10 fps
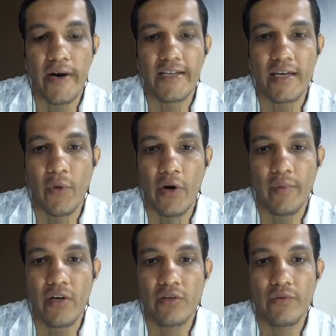at that point,
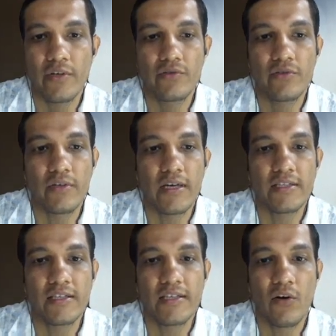because we used to
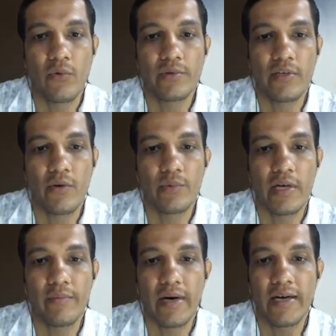consider the no
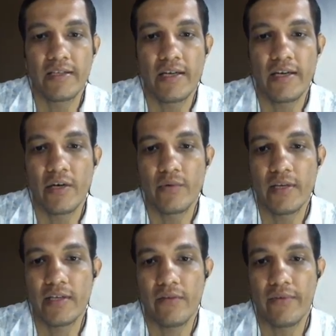slip condition near to the
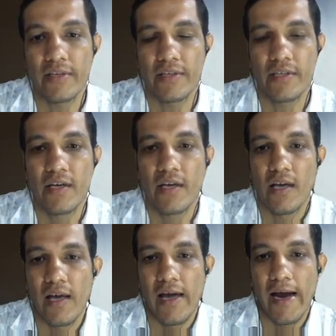surface.
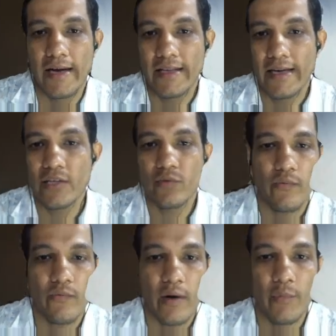And that is
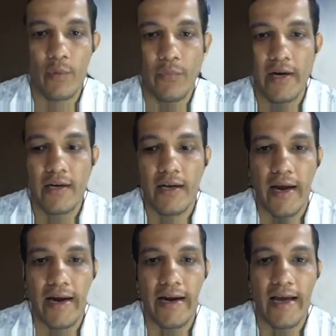one more point.
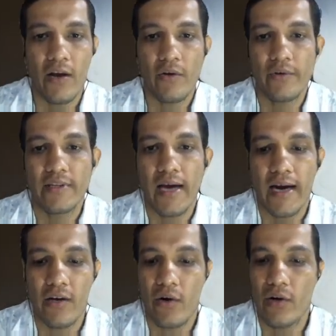And along with
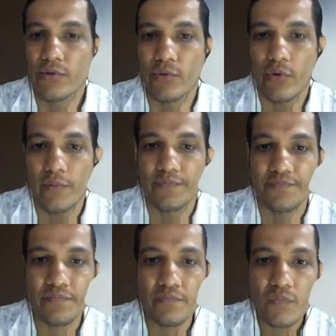that also,
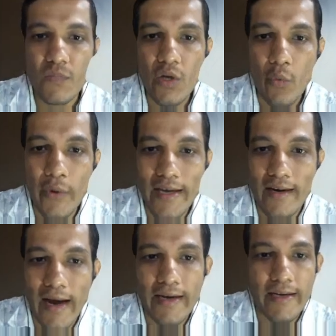we can
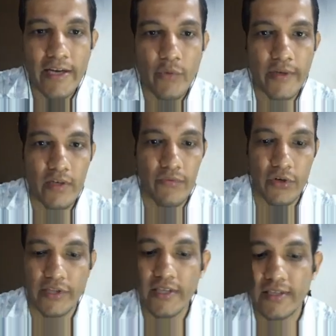write an equation
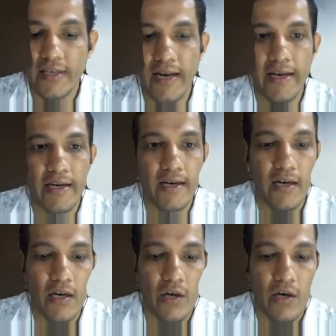for this, like
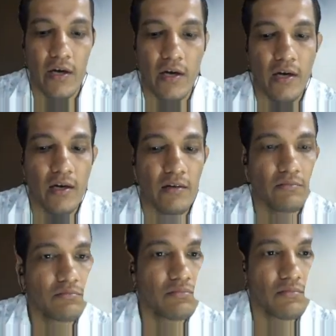
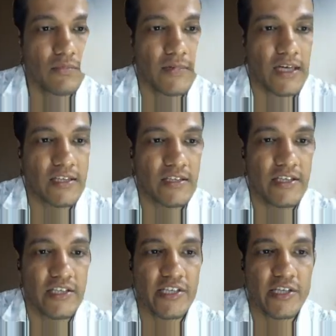the
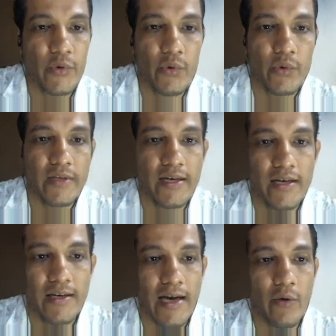shear stress, we know
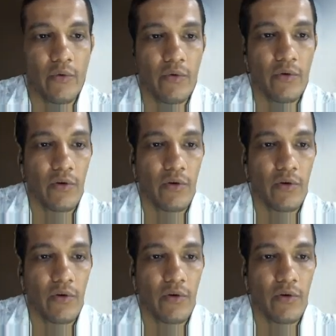that tau,